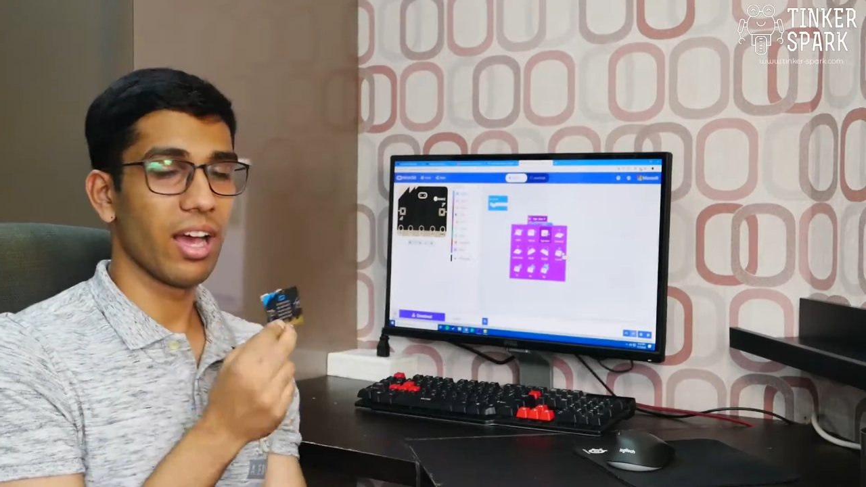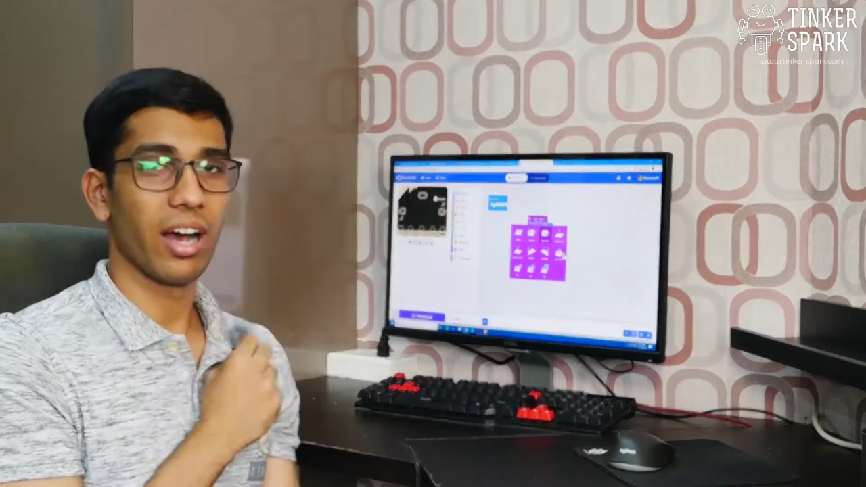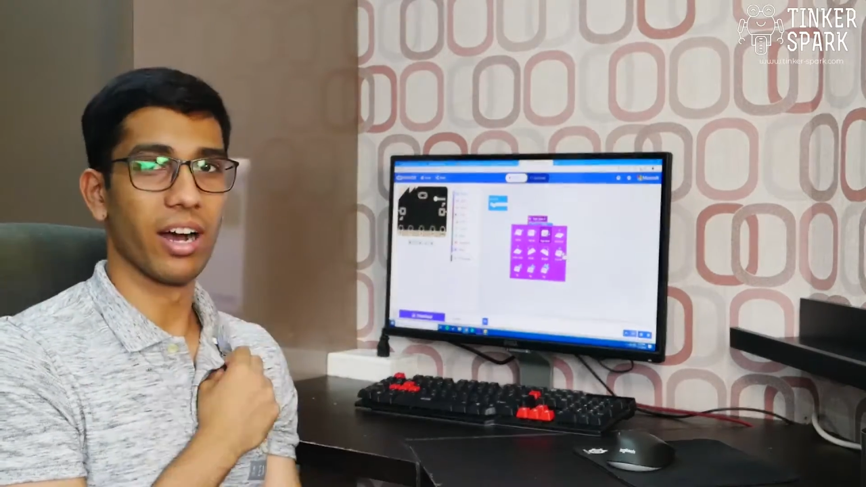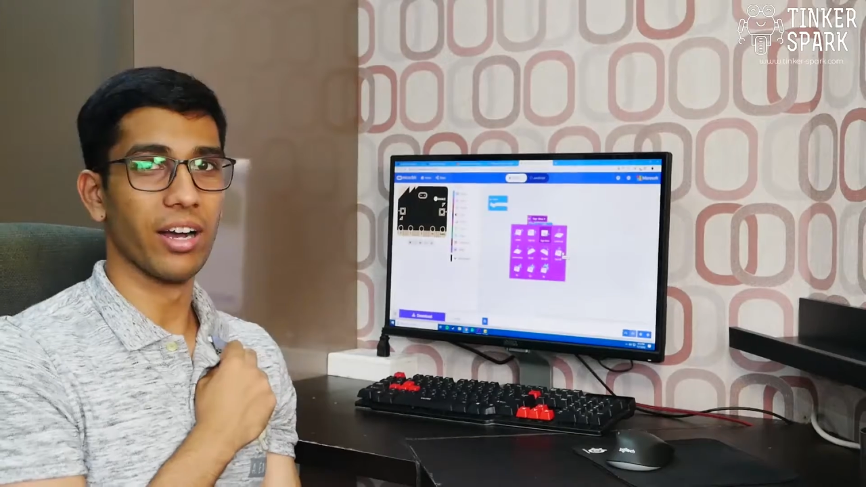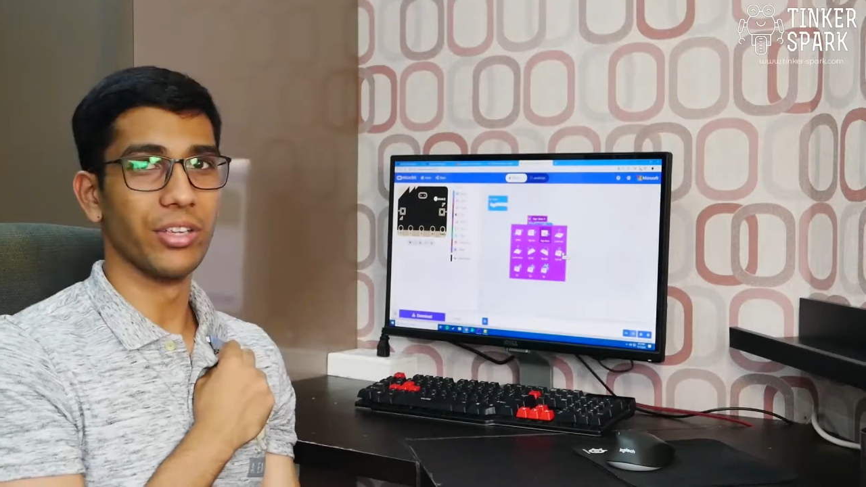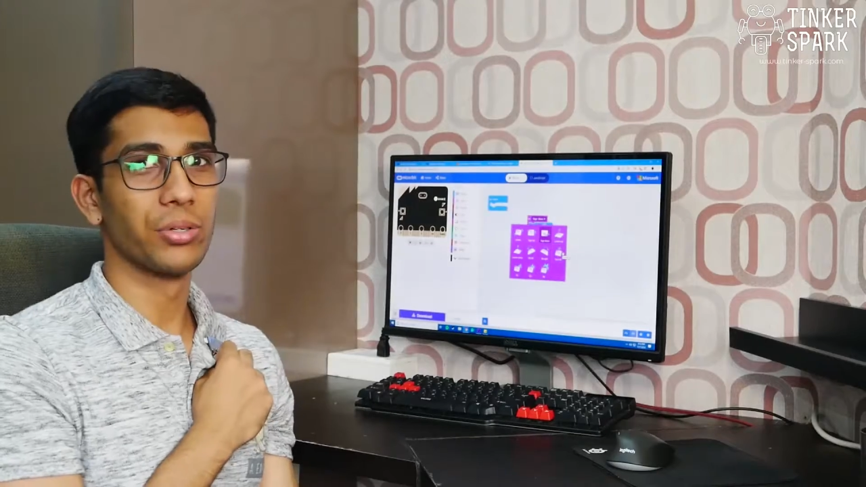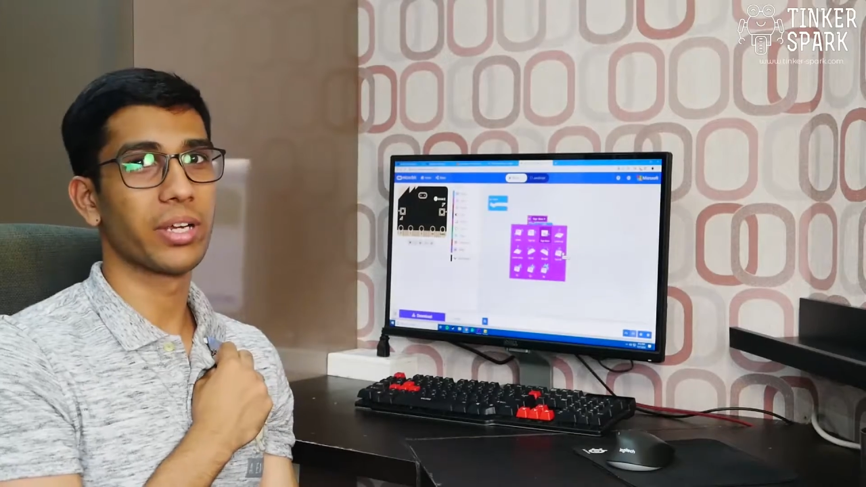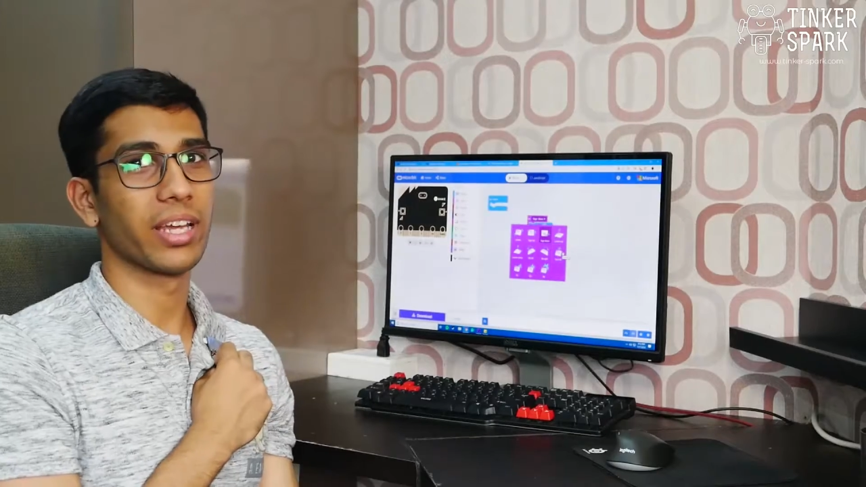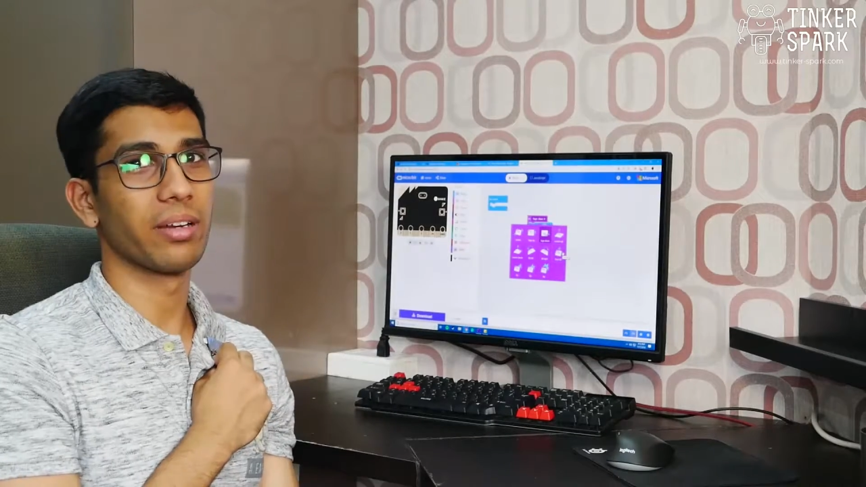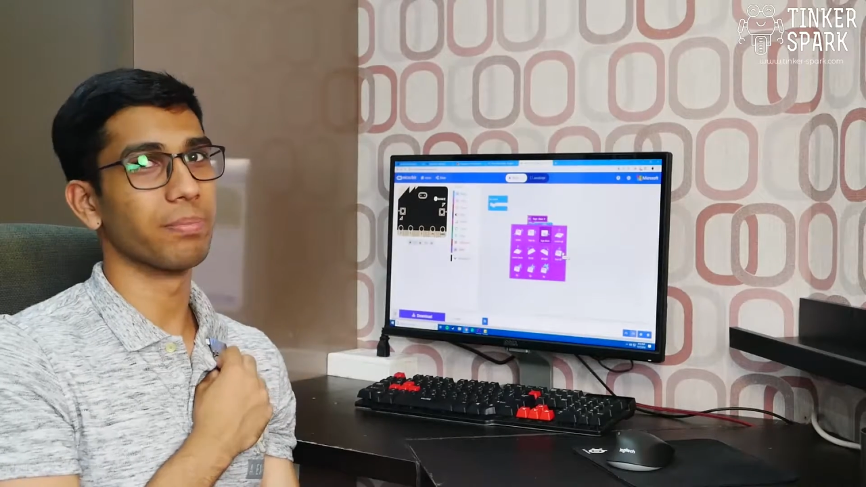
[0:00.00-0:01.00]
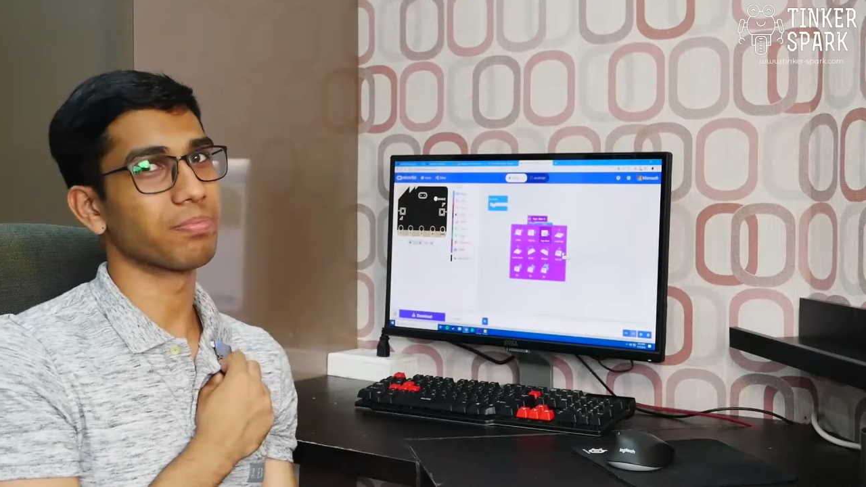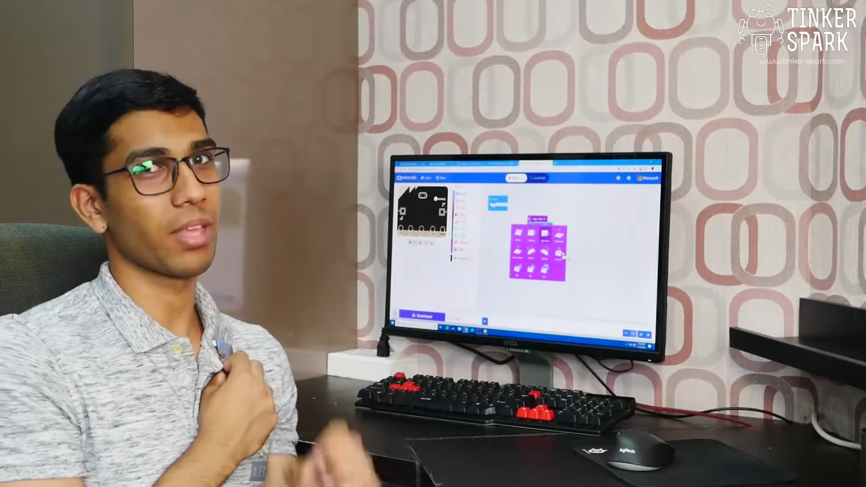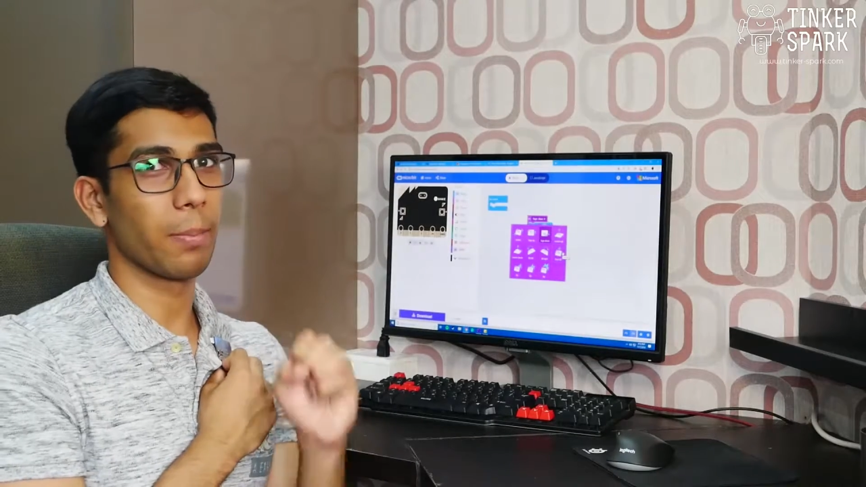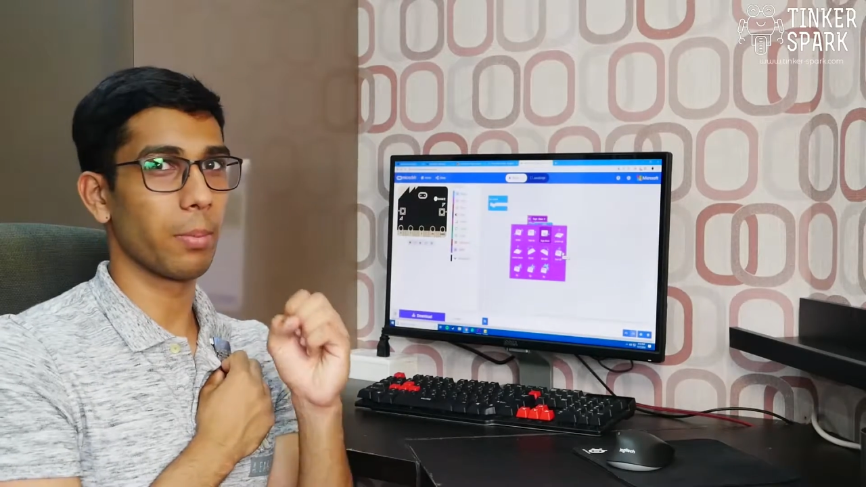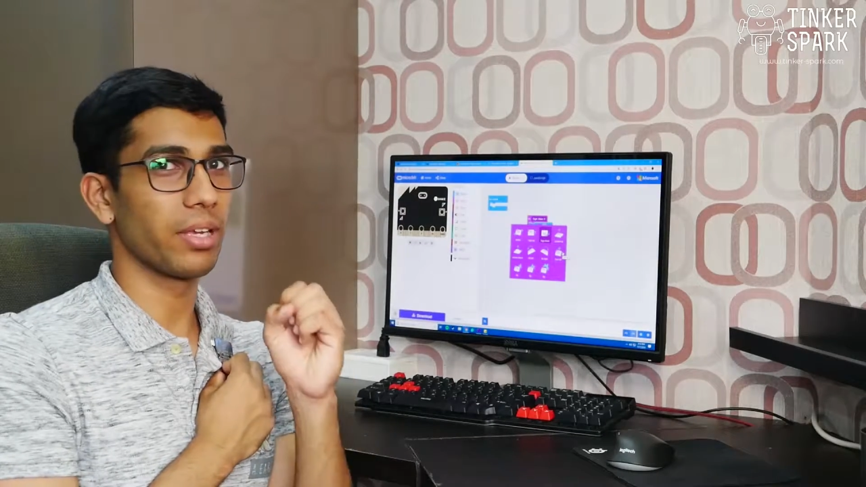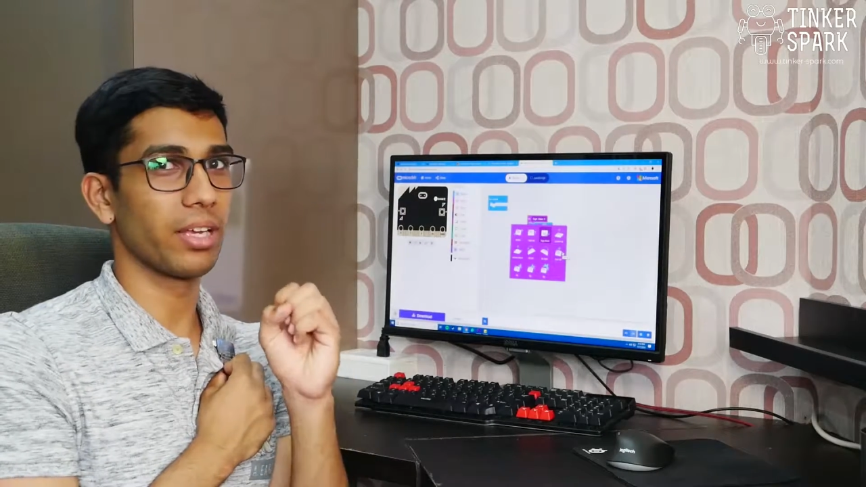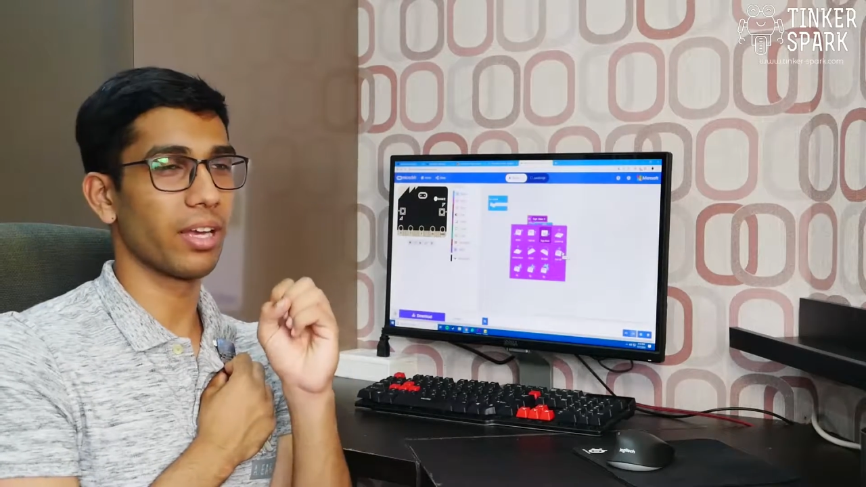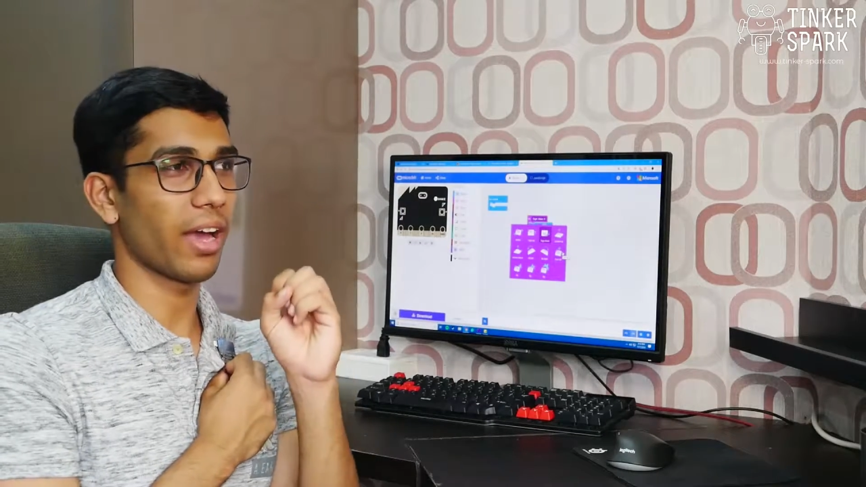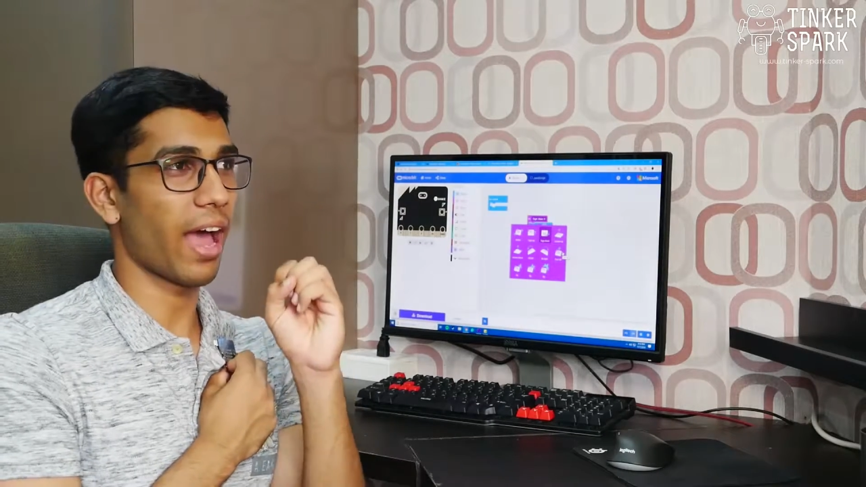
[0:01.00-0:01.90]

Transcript: You can maybe